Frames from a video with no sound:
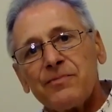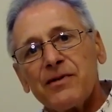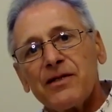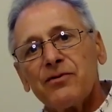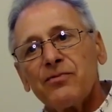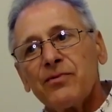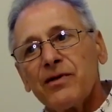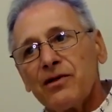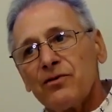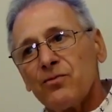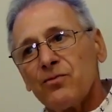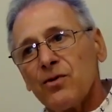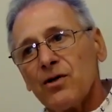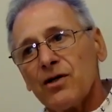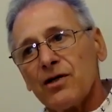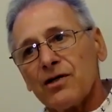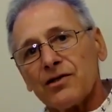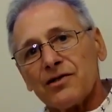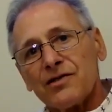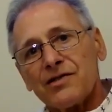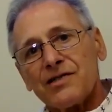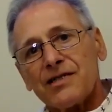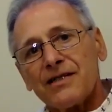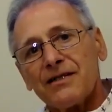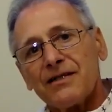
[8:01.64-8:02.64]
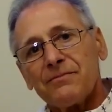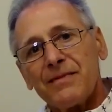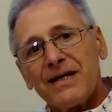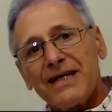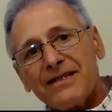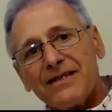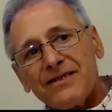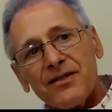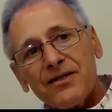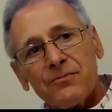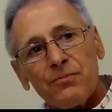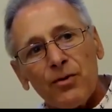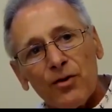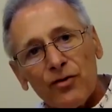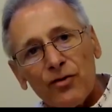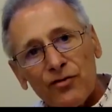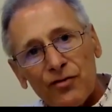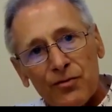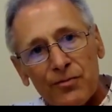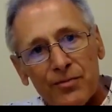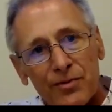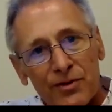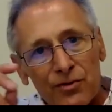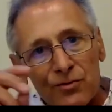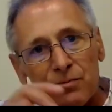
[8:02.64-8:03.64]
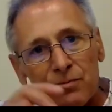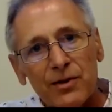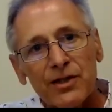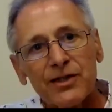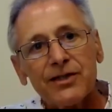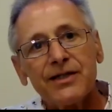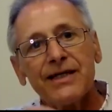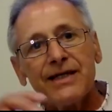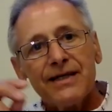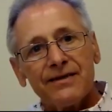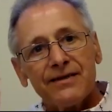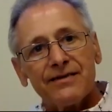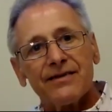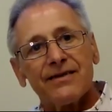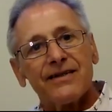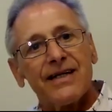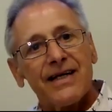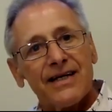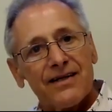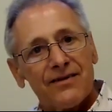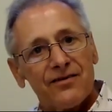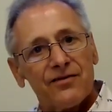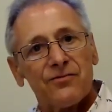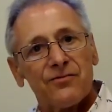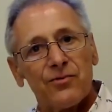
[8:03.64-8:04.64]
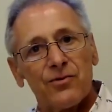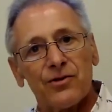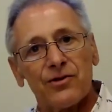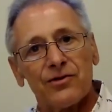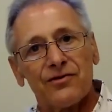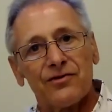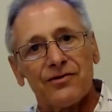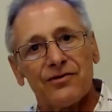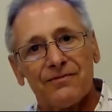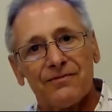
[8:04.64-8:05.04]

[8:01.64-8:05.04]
between words, it makes it possible to predict the next word.